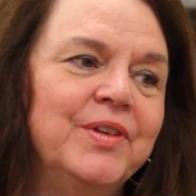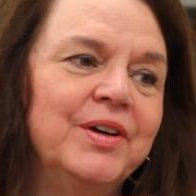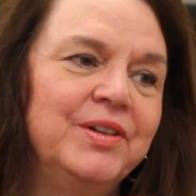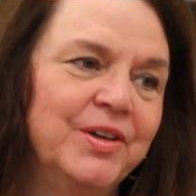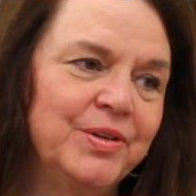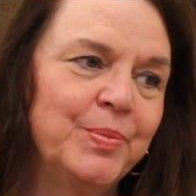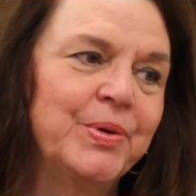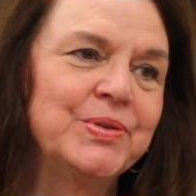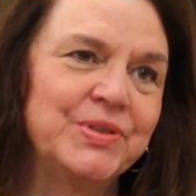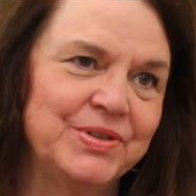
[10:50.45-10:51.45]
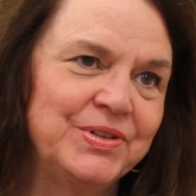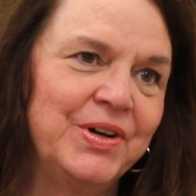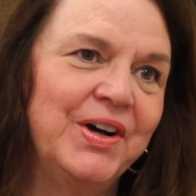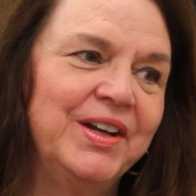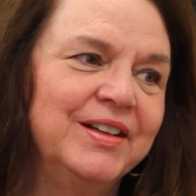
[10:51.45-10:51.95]
Another person
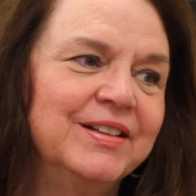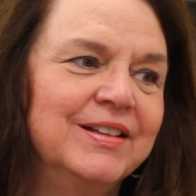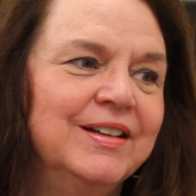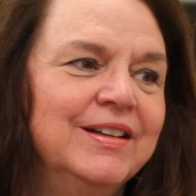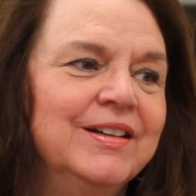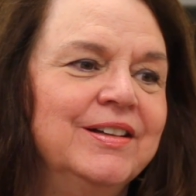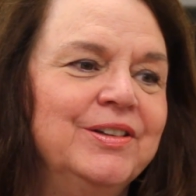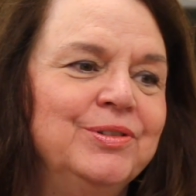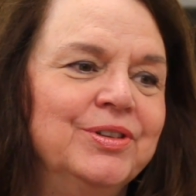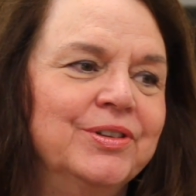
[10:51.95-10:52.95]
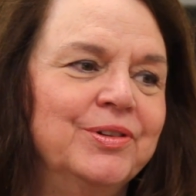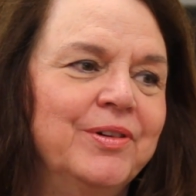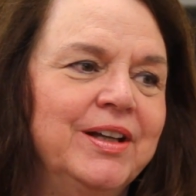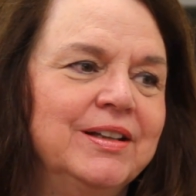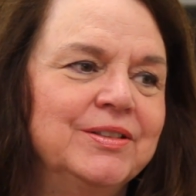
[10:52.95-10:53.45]
taught it who took a
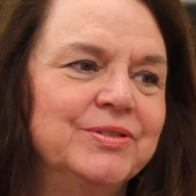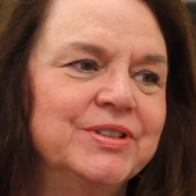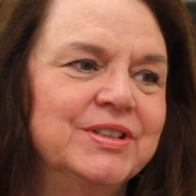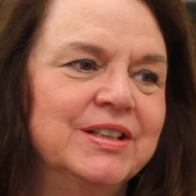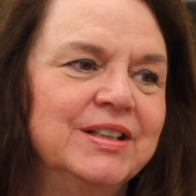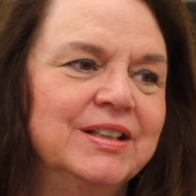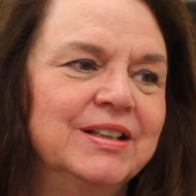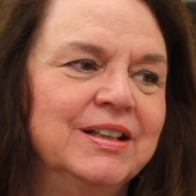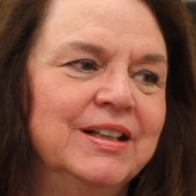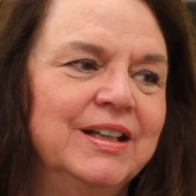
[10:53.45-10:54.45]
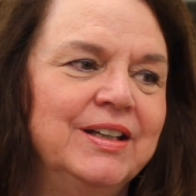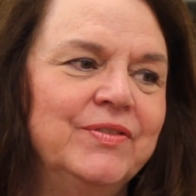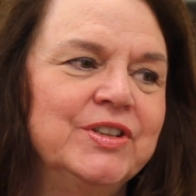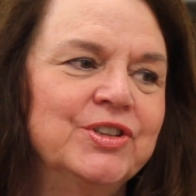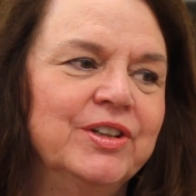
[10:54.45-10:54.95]
great interest in it.
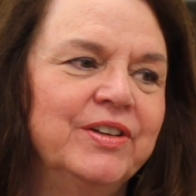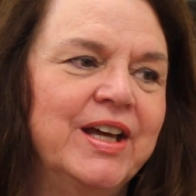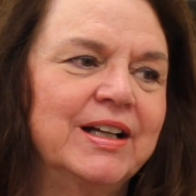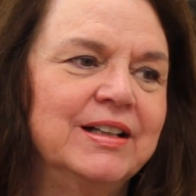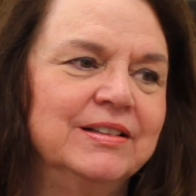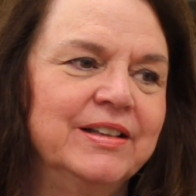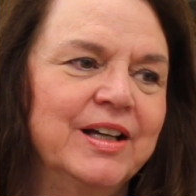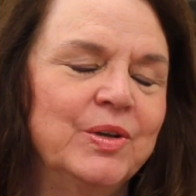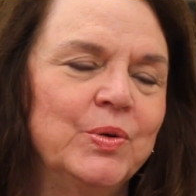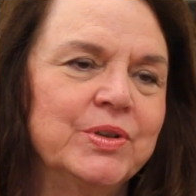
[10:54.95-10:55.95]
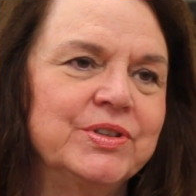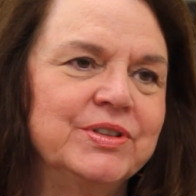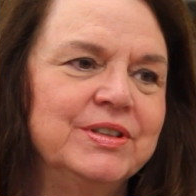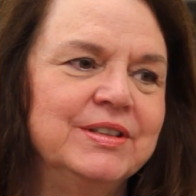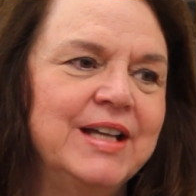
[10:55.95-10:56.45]
Eventually that
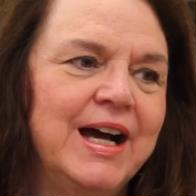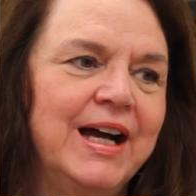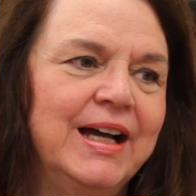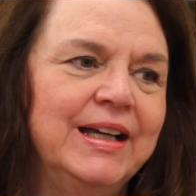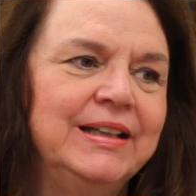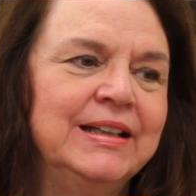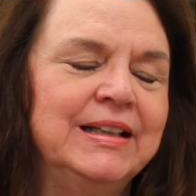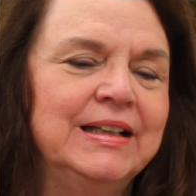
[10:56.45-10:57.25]
course died